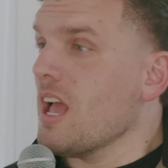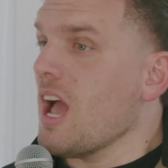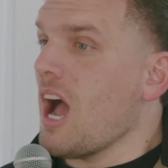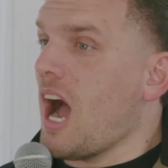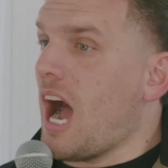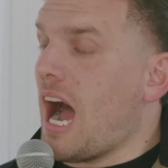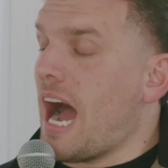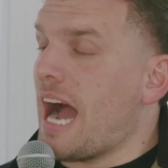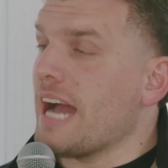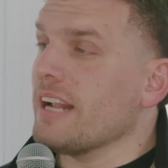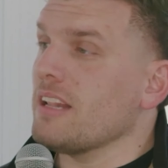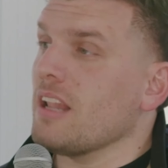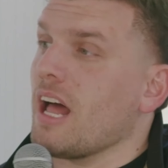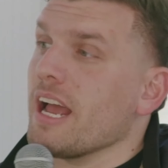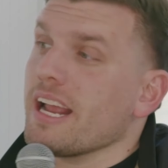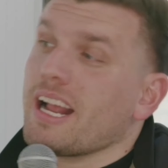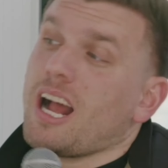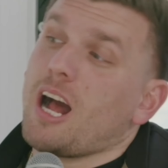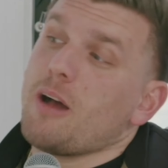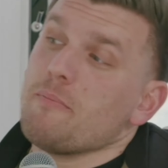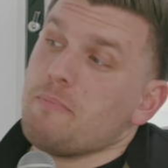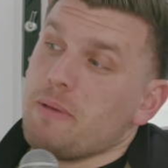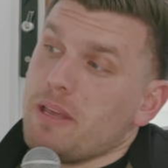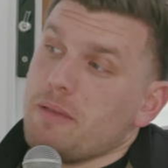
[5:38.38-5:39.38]
Yeah. I like
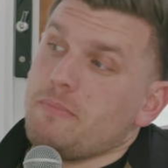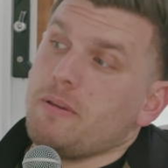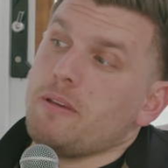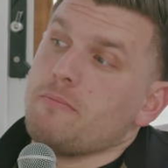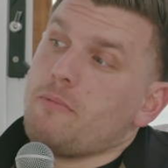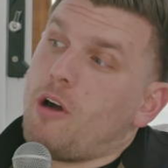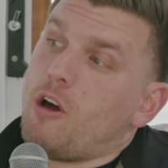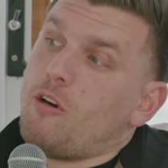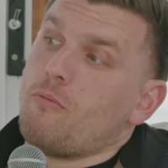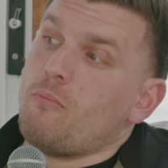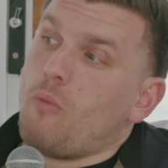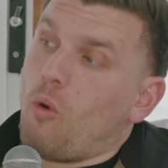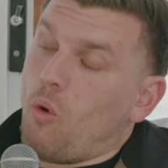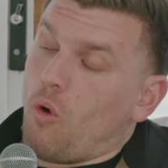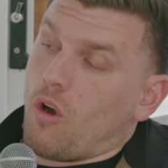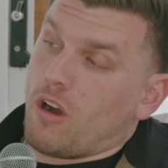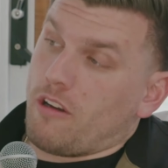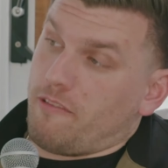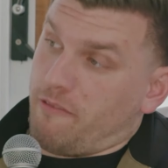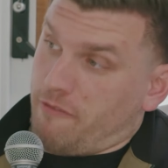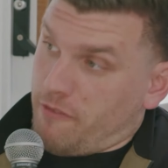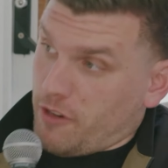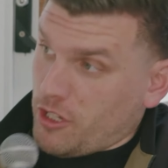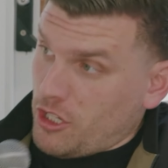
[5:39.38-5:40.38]
Habibi Mo
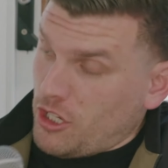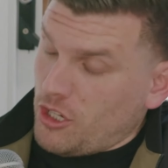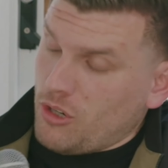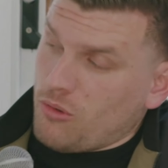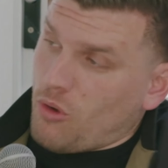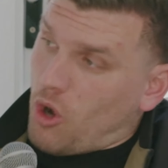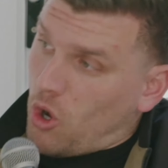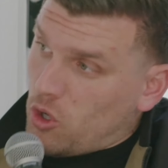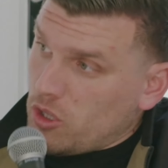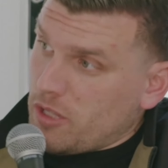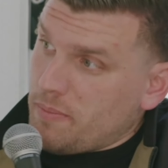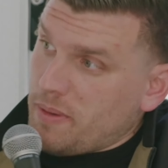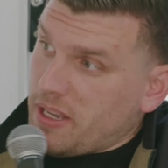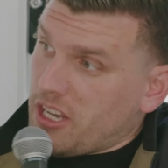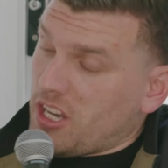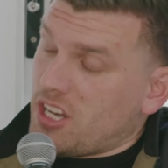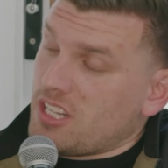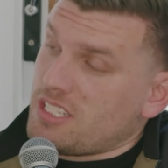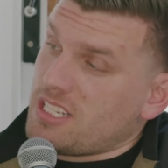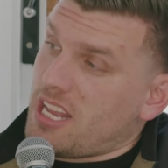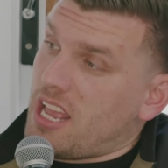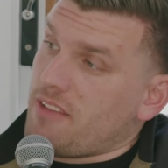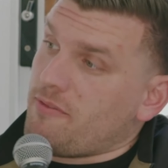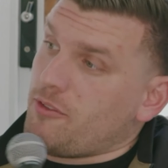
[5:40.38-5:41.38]
more for you only
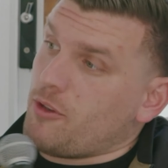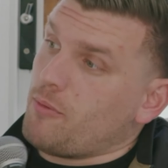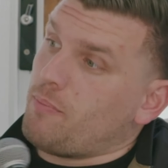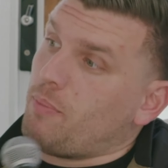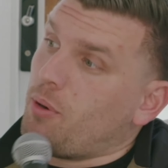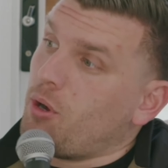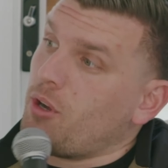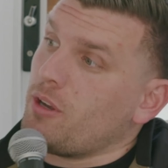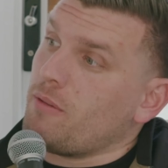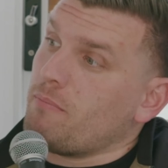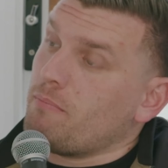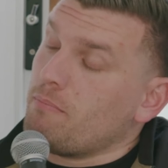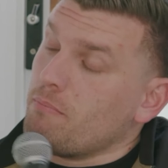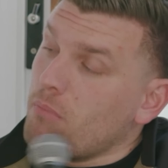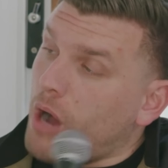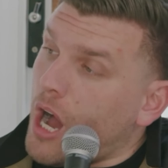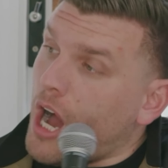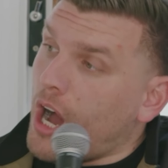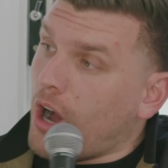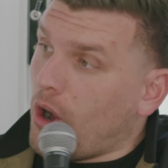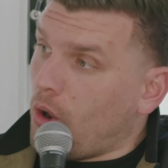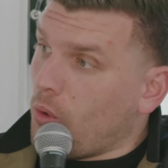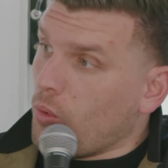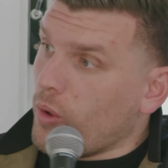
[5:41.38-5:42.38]
because if you put
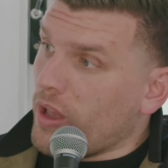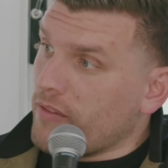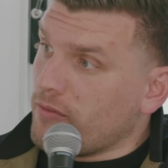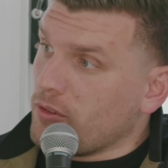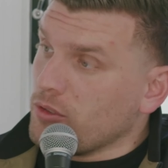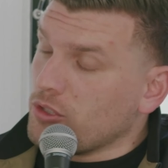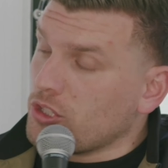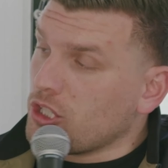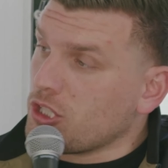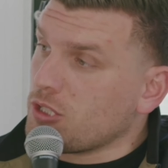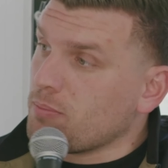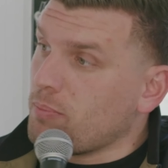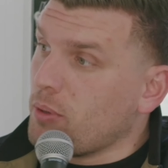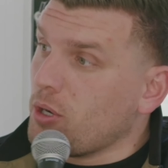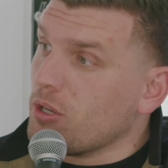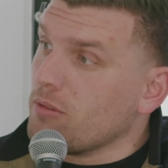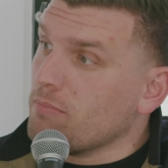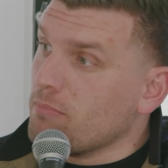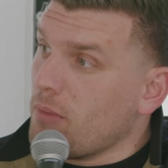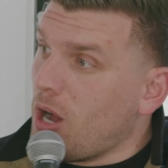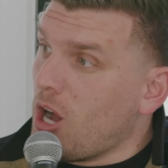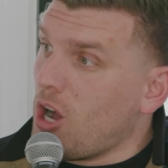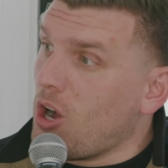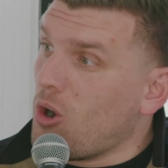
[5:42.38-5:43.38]
Mo, if you just
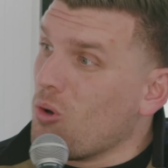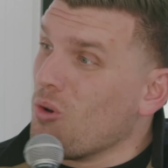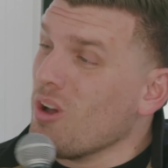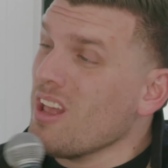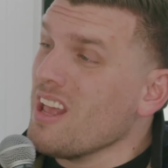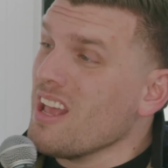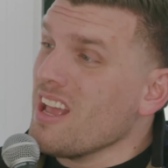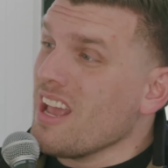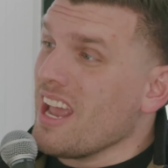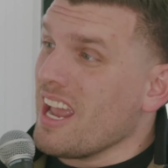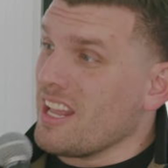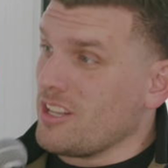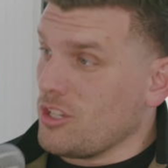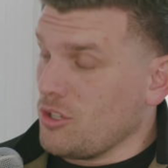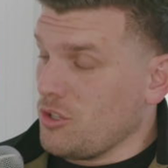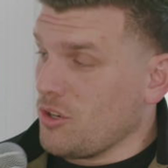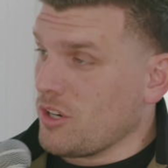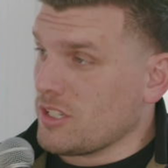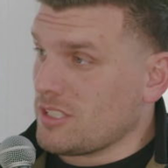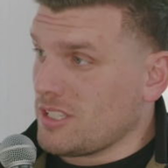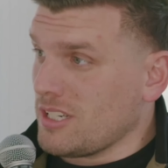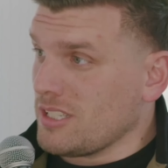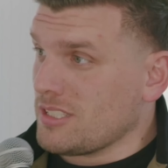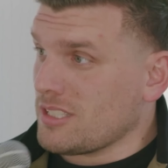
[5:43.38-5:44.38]
put Mo in the New
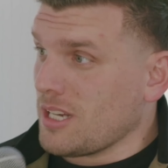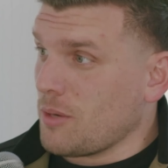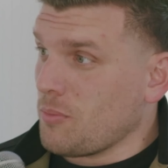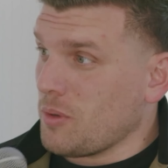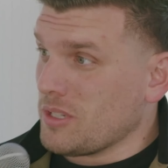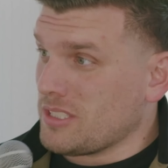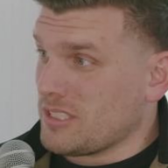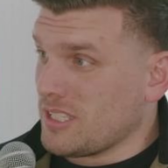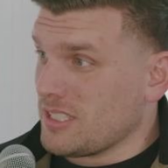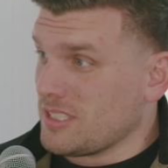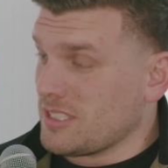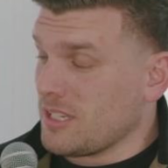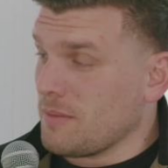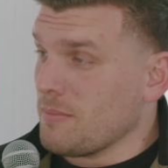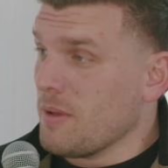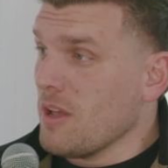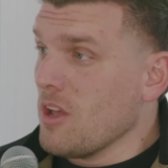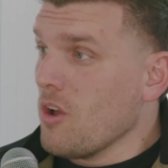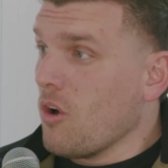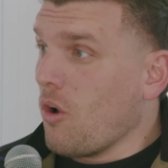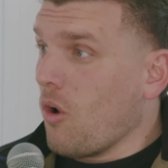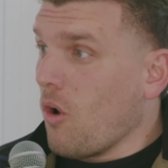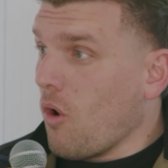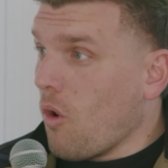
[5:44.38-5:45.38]
York City subway system,
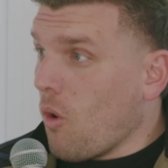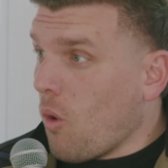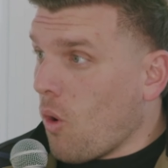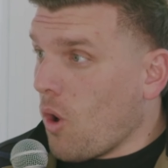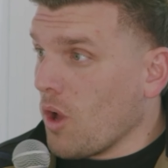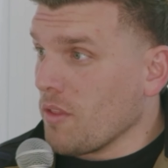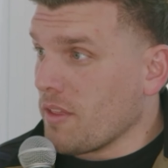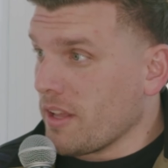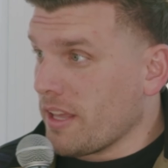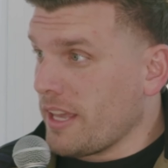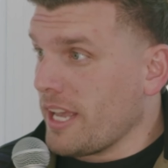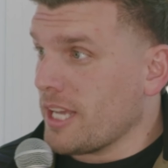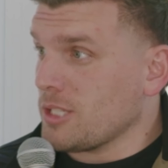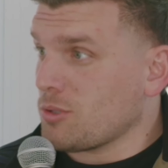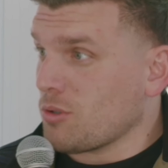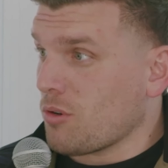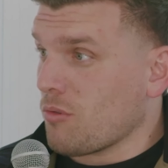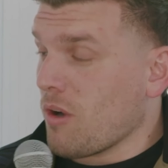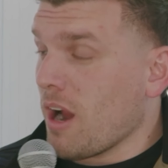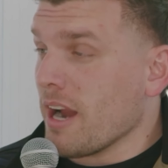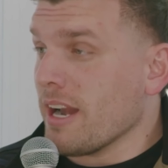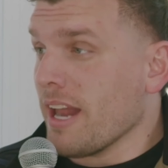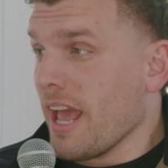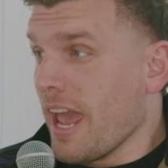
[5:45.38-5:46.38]
all the kids
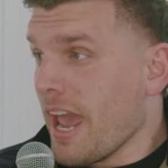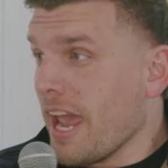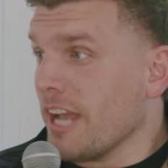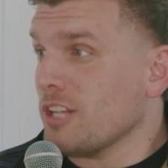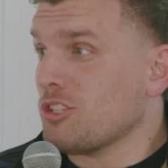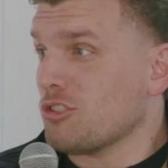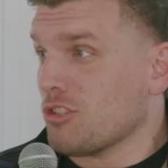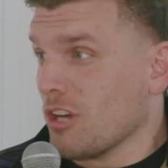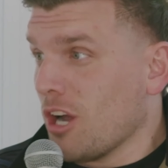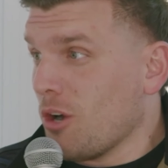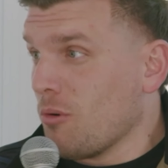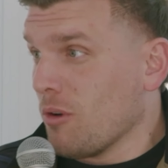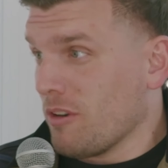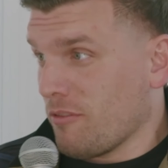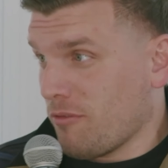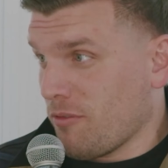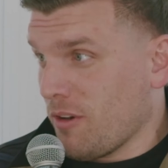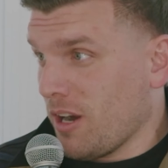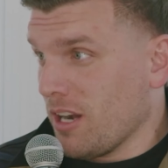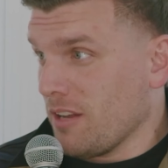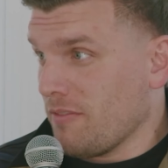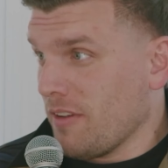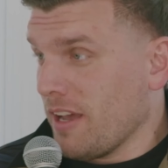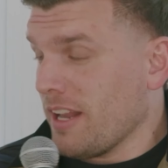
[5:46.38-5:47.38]
would write H O in
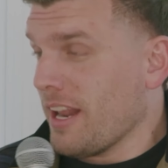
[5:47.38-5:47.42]
front of